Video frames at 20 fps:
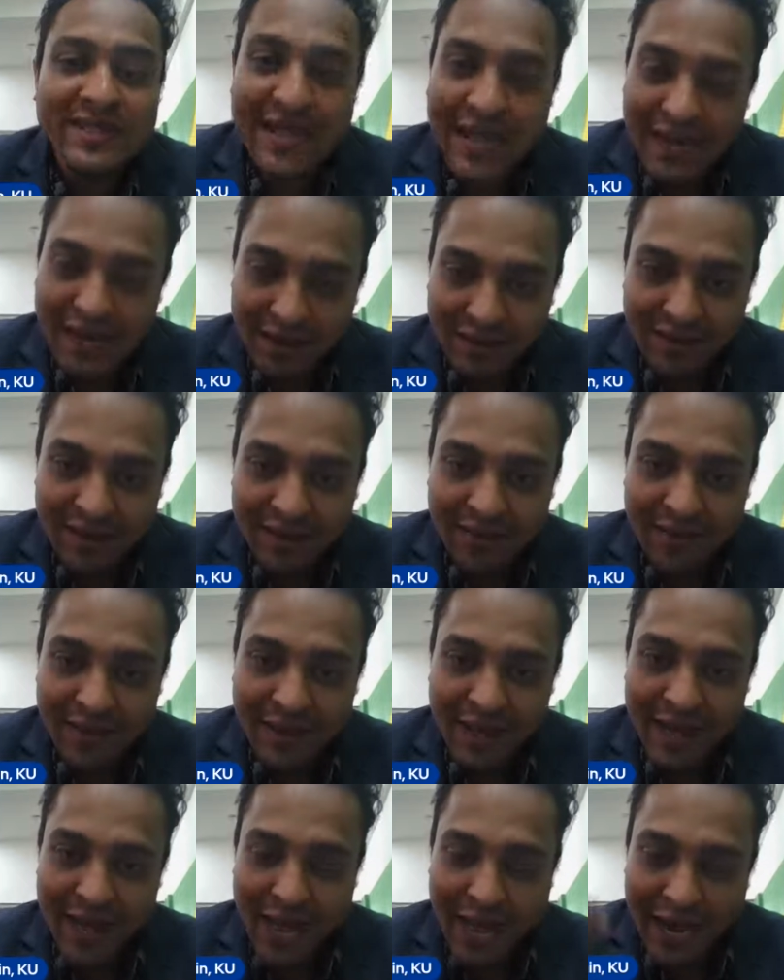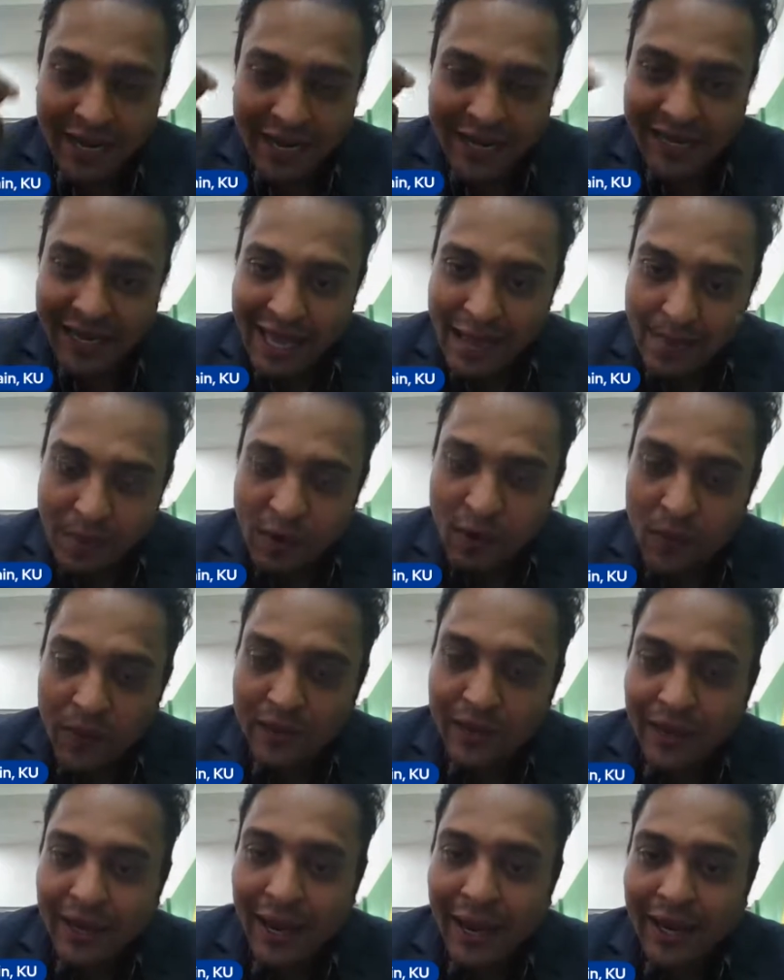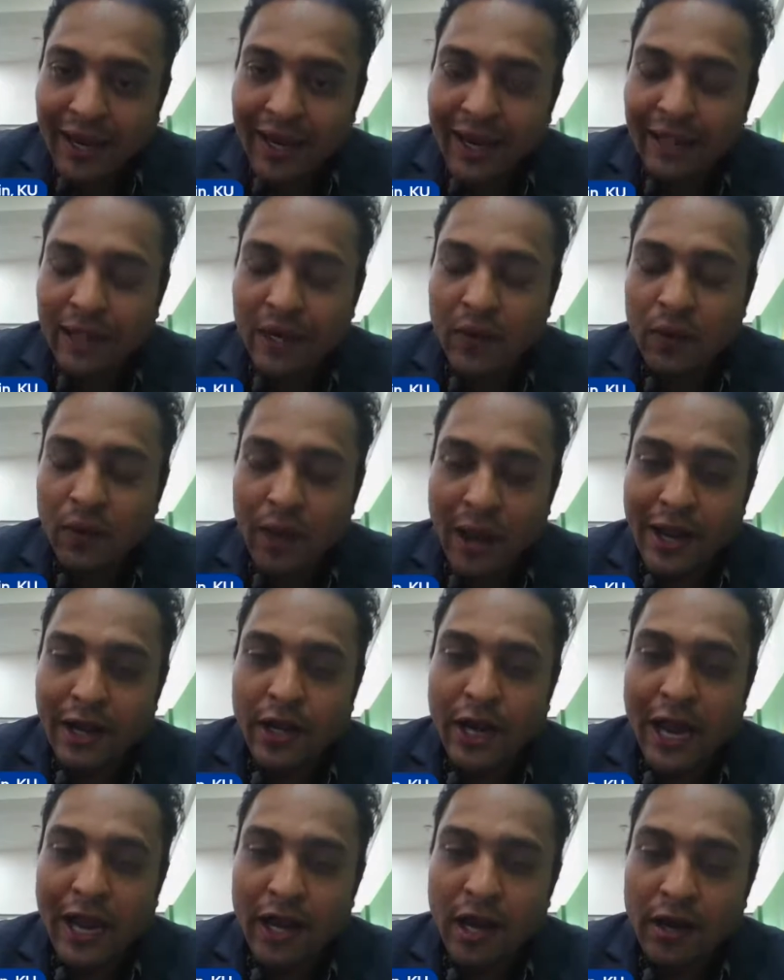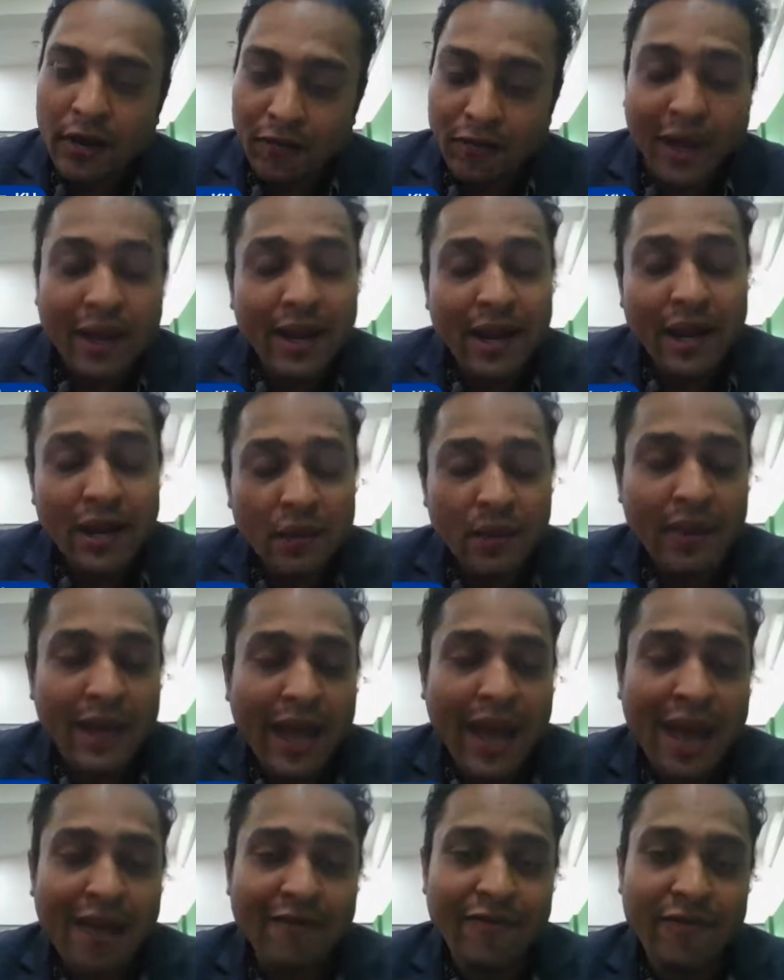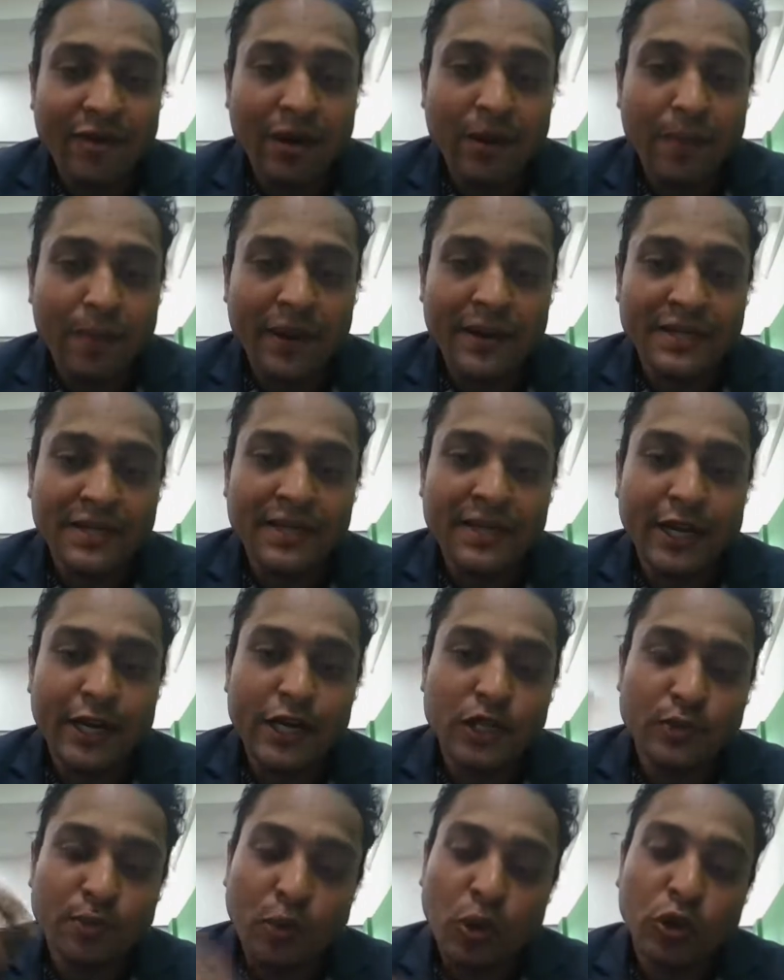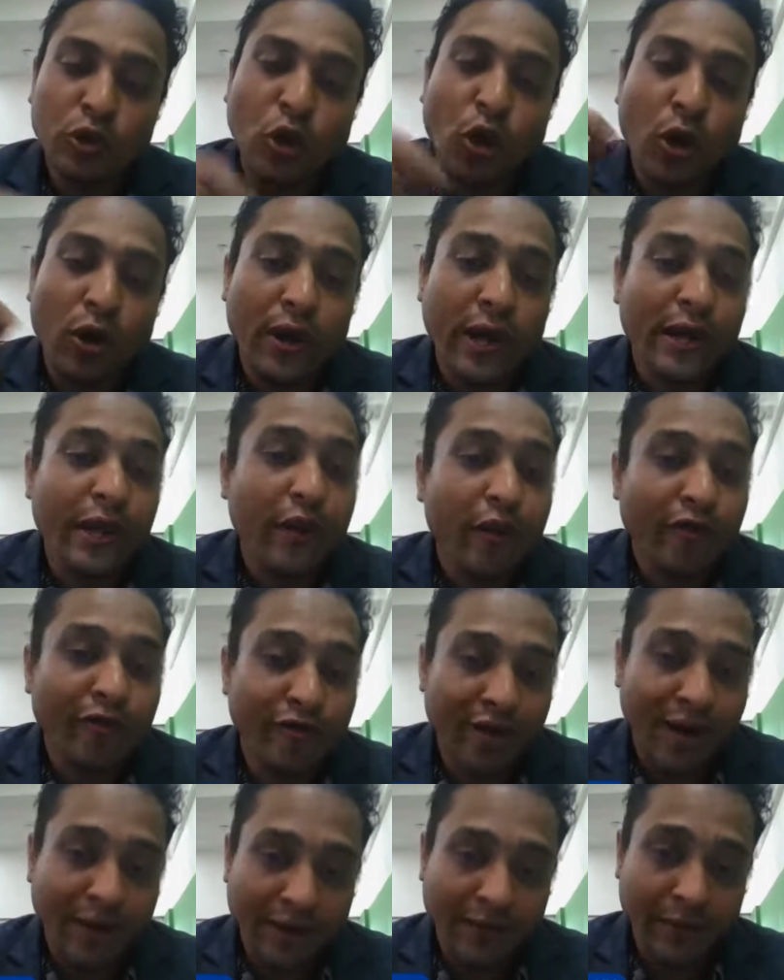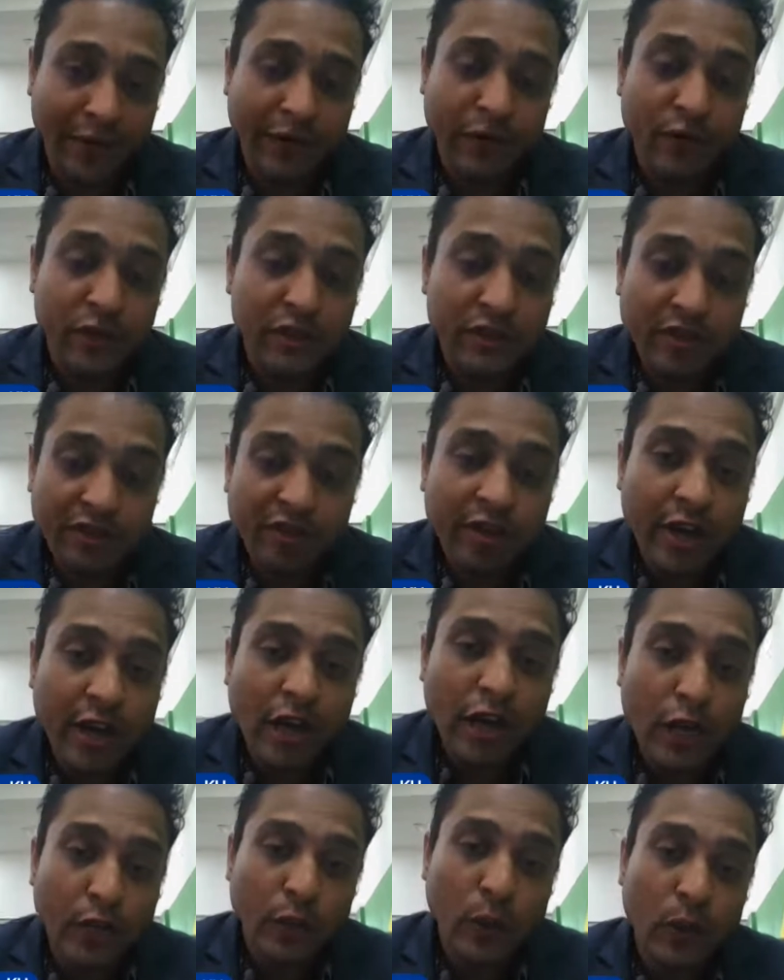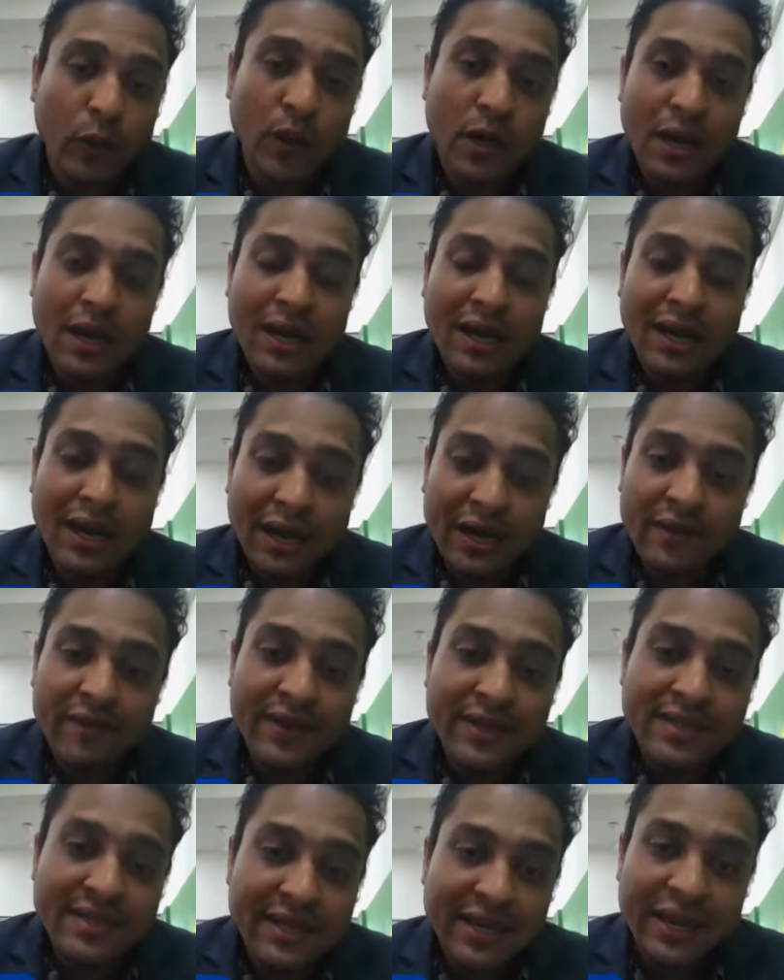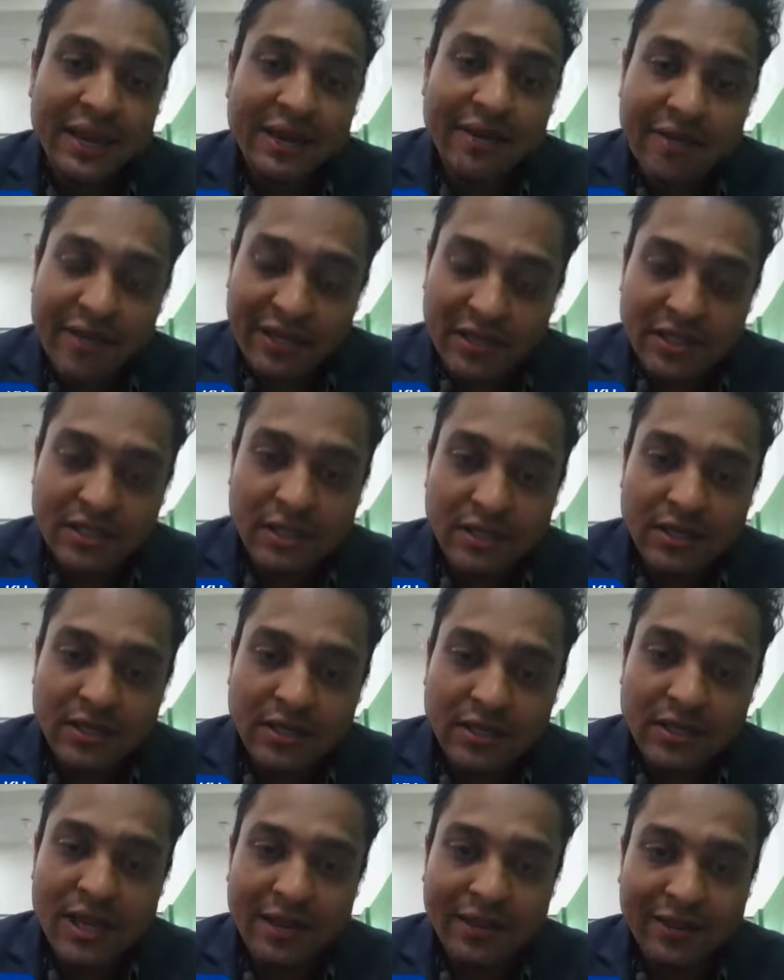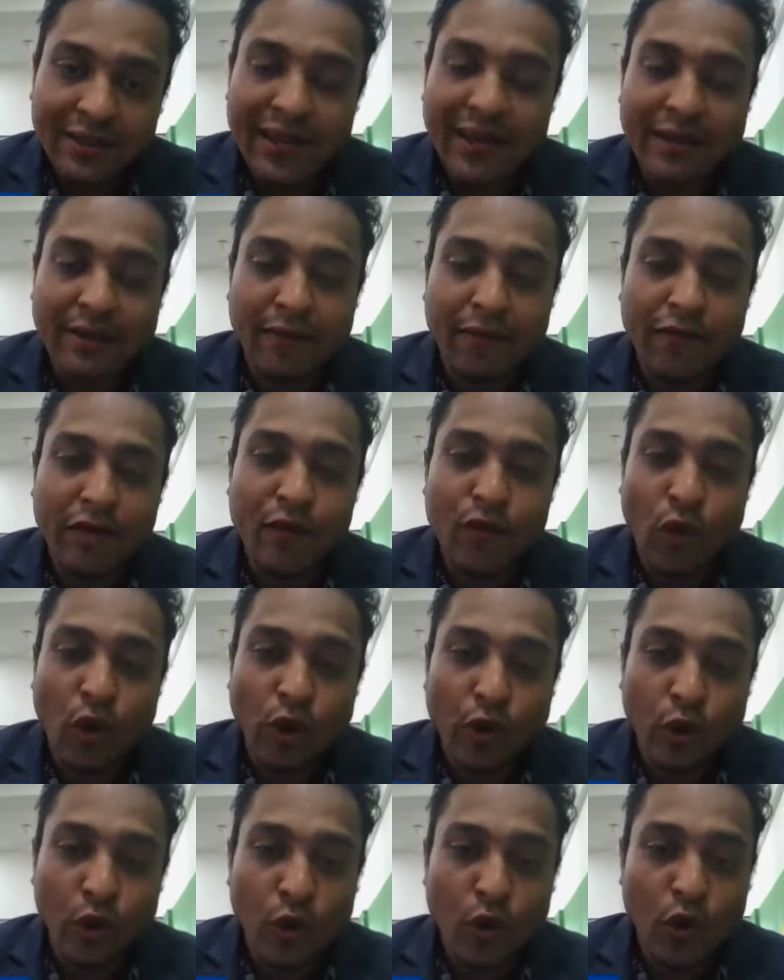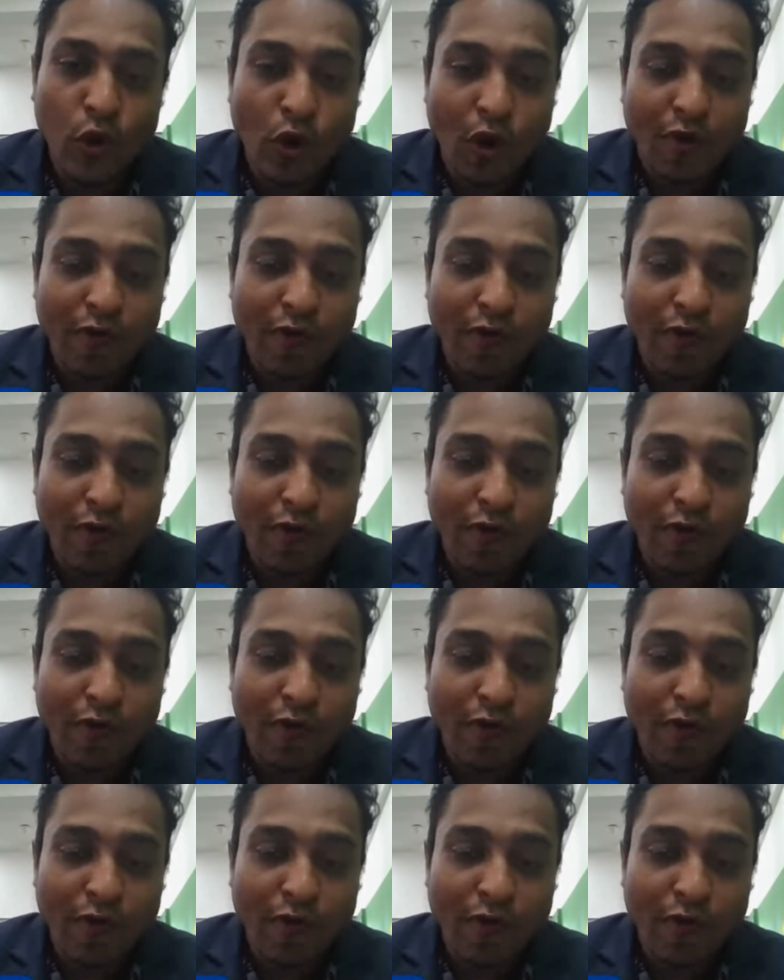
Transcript: sell and he came out with an idea that why can't why can't we have a present that is both online and offline it was difficult to convince the investor that we want to go